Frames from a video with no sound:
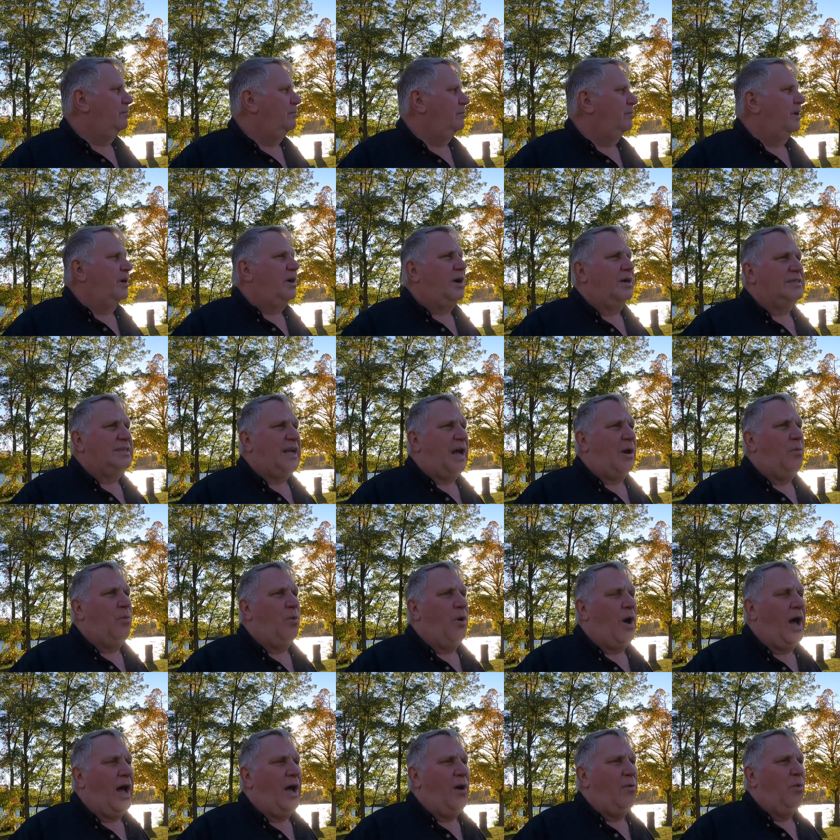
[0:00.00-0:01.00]
because
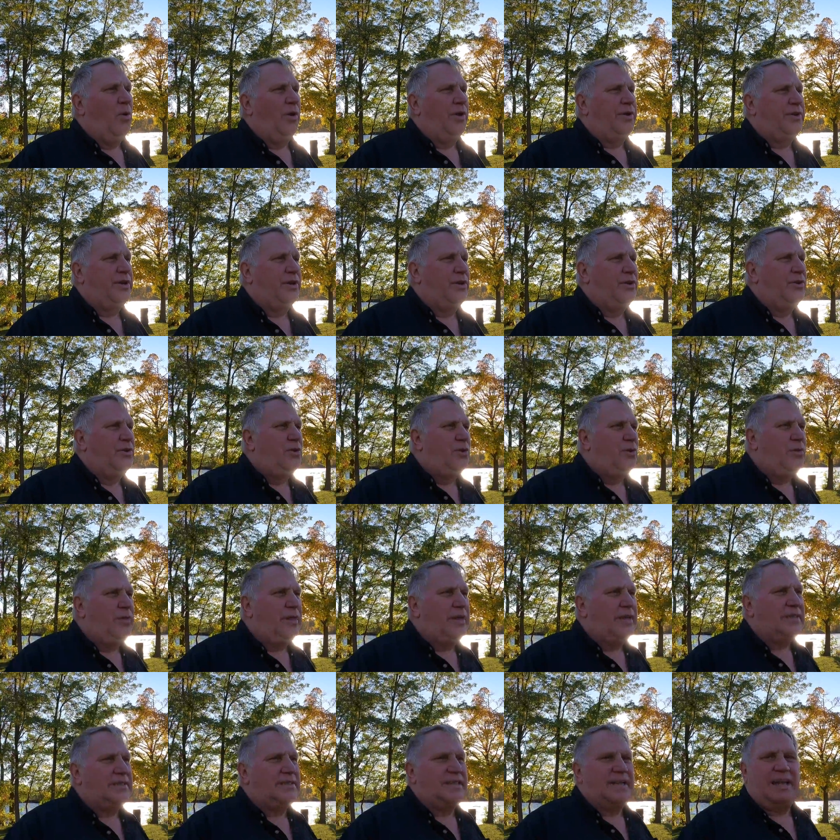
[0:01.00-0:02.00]
I want to do
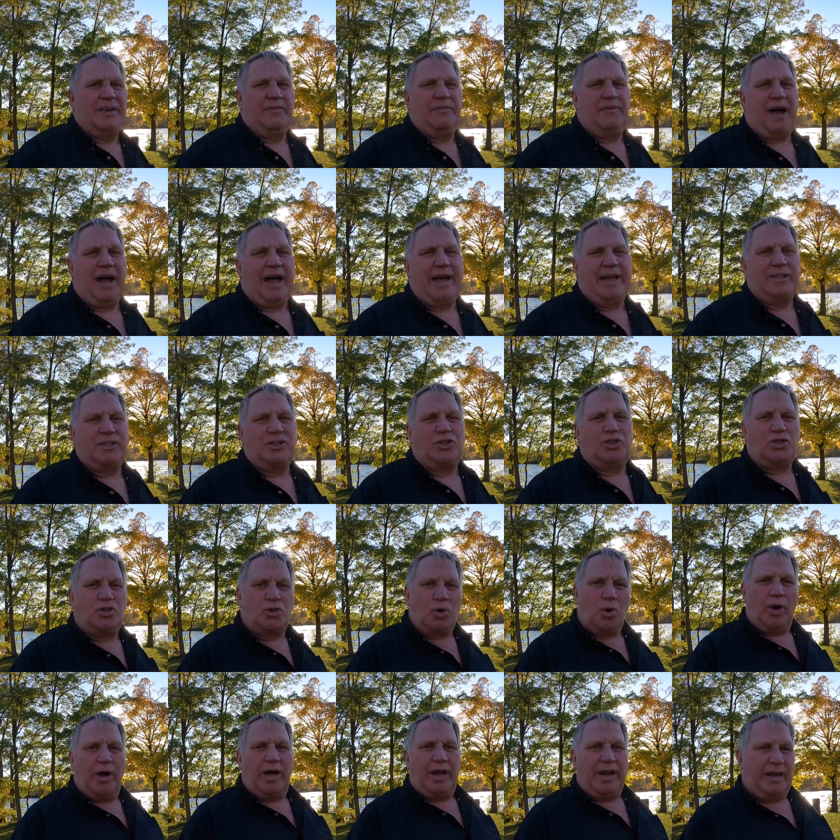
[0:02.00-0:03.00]
this if I
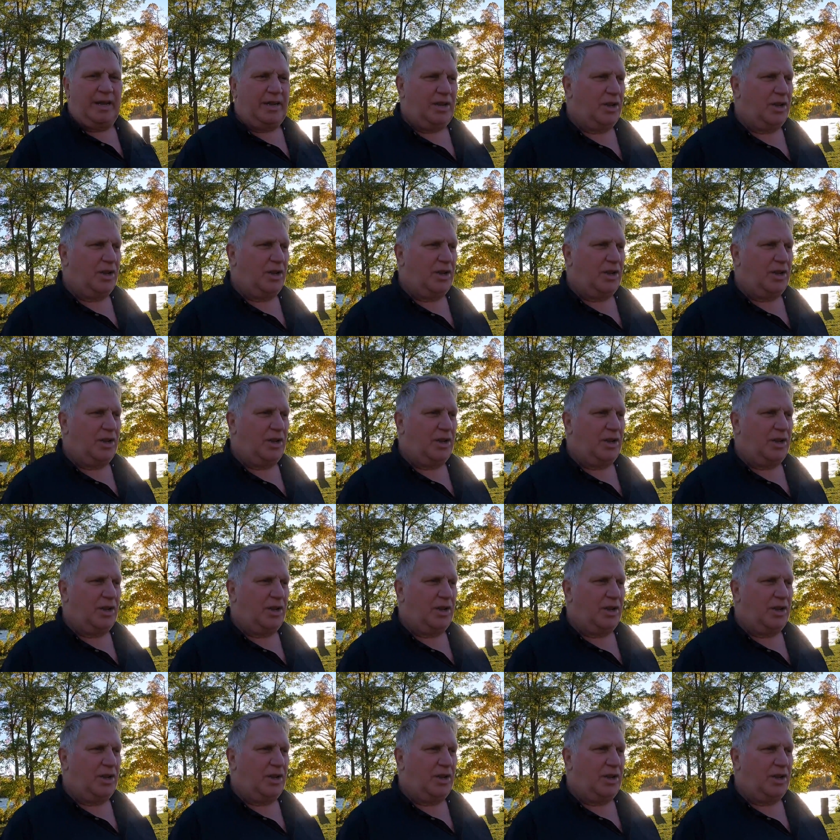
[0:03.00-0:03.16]
enjoy it.